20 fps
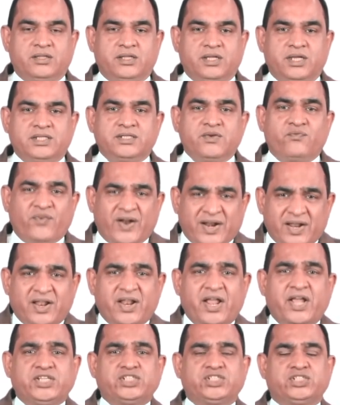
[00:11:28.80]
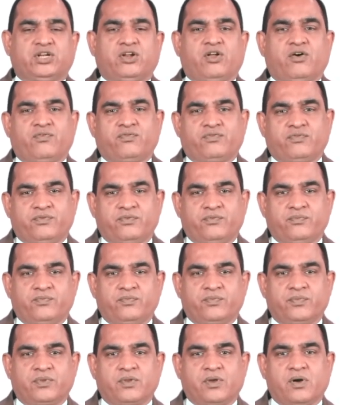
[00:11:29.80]
it's a federation of
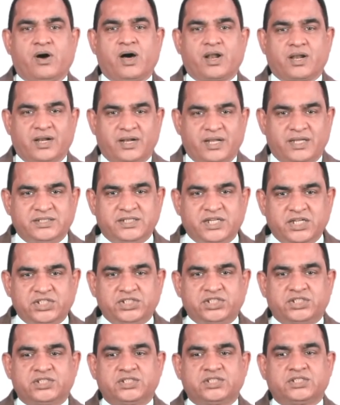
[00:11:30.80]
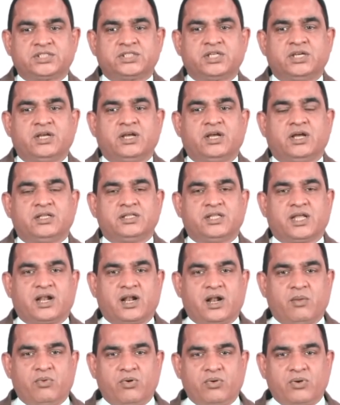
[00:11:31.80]
organizations. There
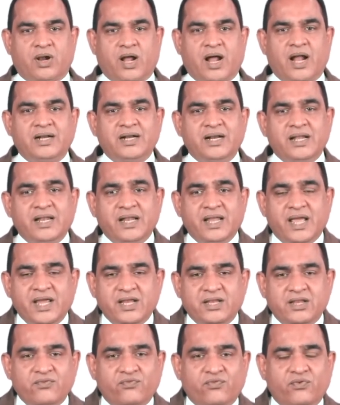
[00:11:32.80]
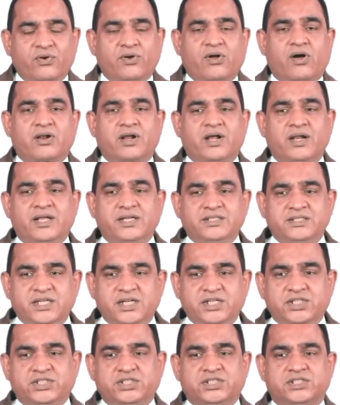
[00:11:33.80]
are about 184
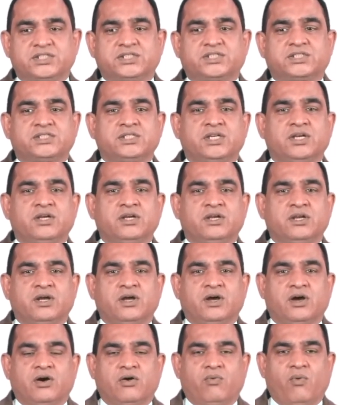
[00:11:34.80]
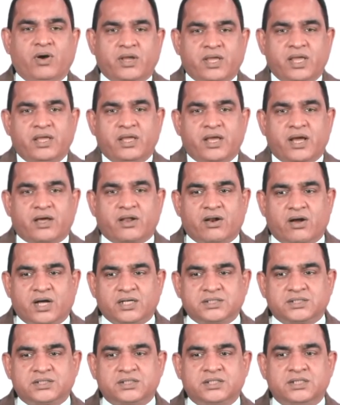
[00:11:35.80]
organizations working
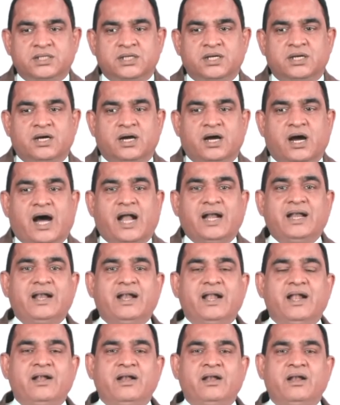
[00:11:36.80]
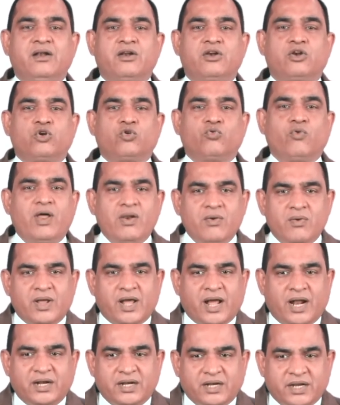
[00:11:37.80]
across 112
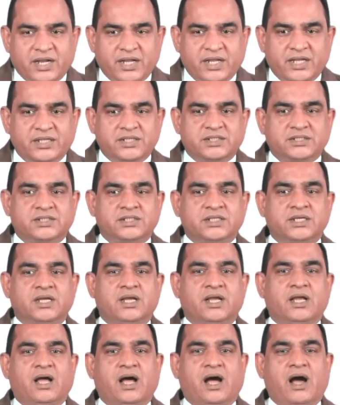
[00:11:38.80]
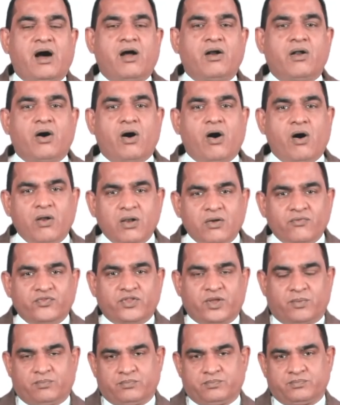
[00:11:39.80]
countries, and all of
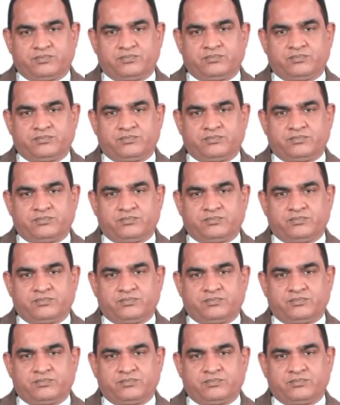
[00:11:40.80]
them